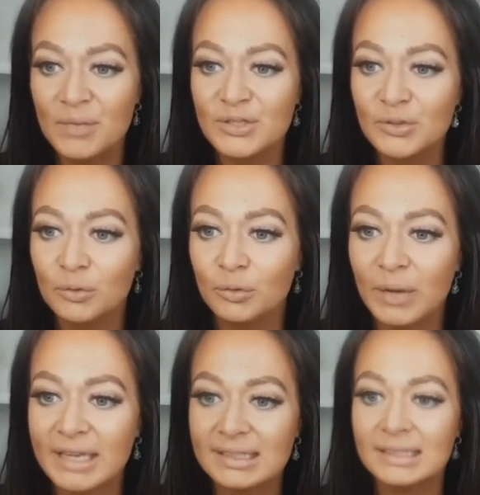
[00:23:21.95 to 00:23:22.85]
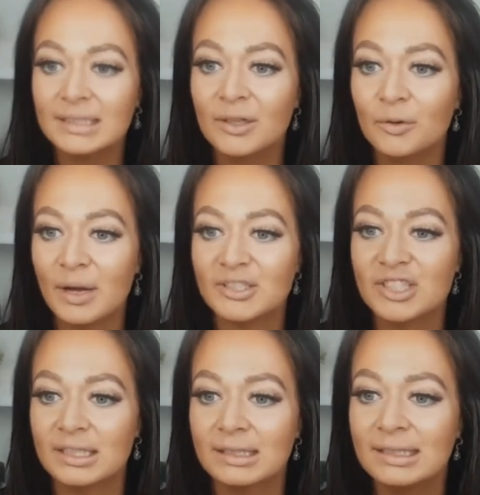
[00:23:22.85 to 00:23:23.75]
So great
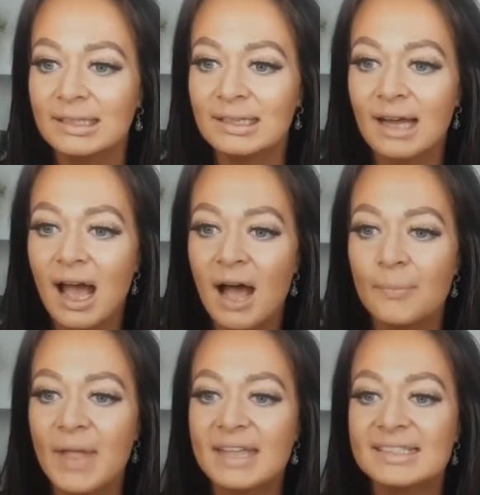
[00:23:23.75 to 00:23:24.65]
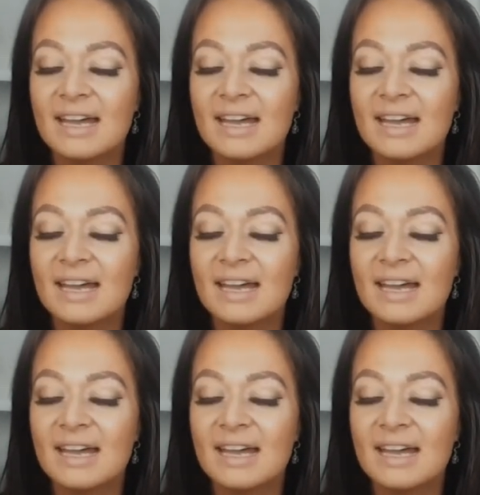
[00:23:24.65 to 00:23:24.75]
question. And